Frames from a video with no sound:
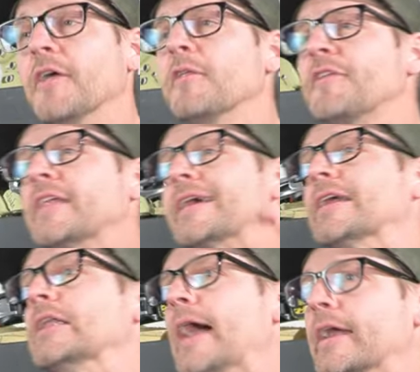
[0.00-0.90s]
Another thing that I
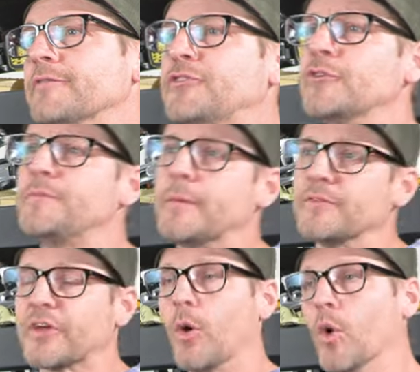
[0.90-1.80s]
get a lot of too is
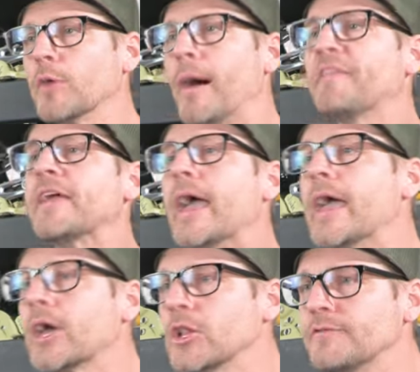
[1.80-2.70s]
people's like, what about the
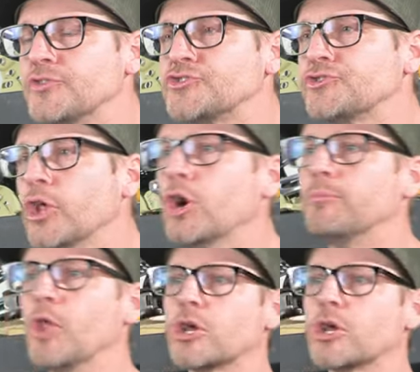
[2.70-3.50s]
angle of the slope?